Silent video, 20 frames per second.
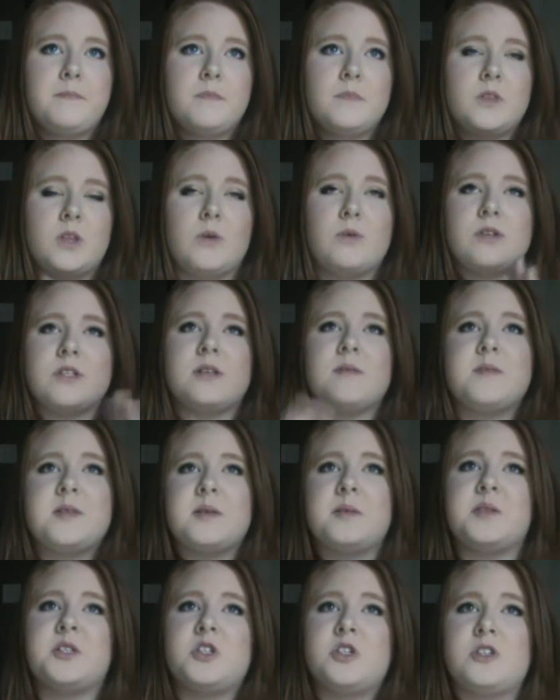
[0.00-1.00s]
There were some
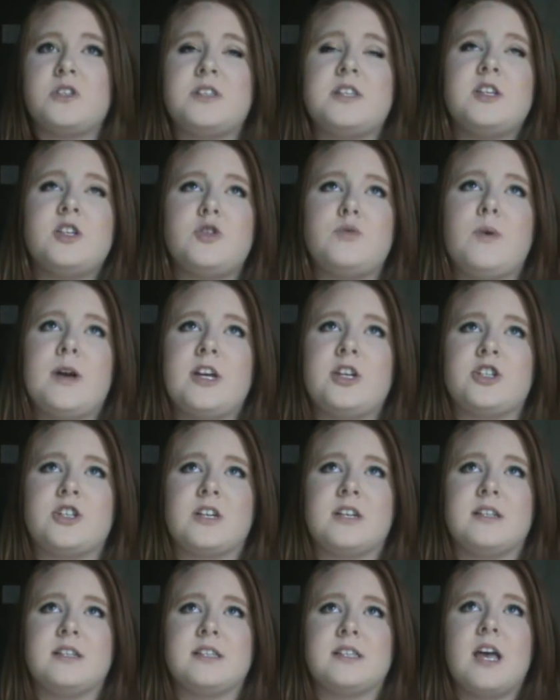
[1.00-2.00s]

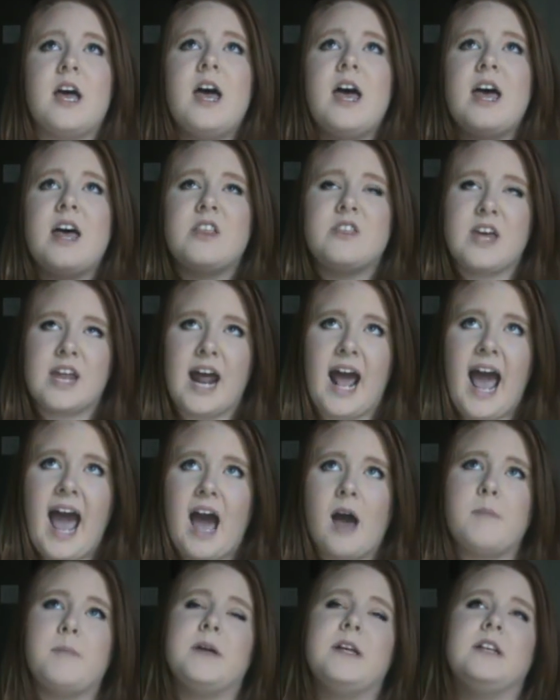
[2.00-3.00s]
situations that
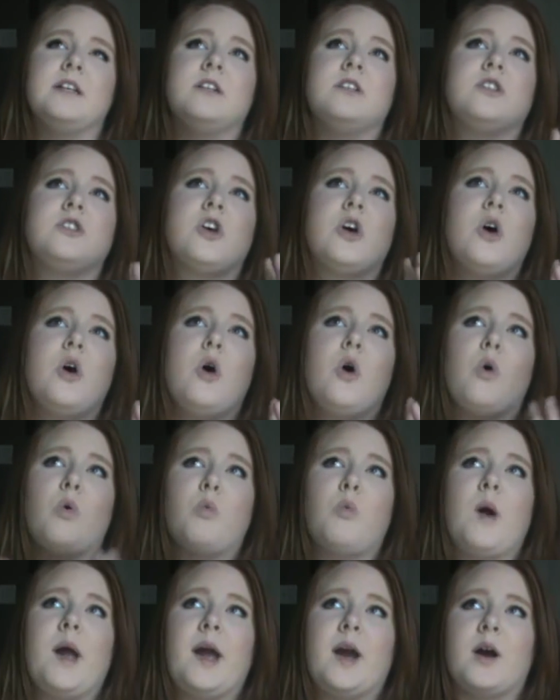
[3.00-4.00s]
happened
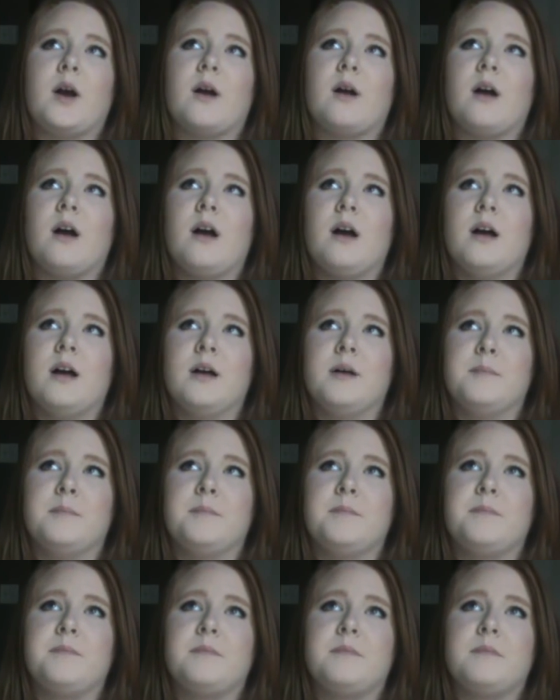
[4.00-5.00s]
where
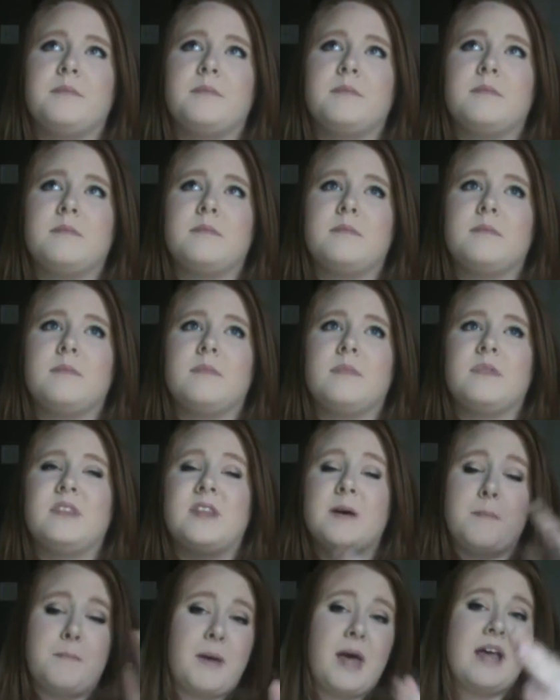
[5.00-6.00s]

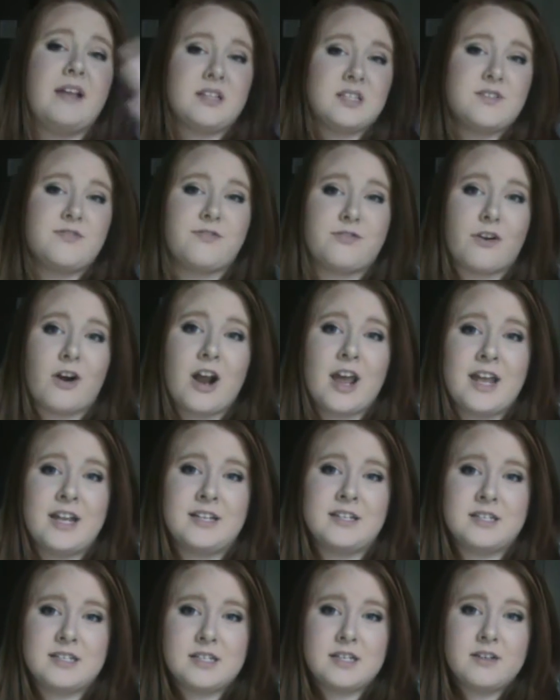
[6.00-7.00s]
the best
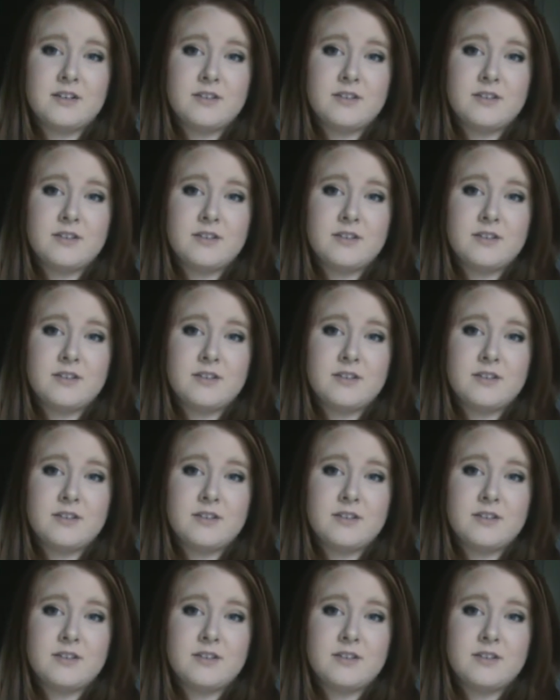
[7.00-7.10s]
friend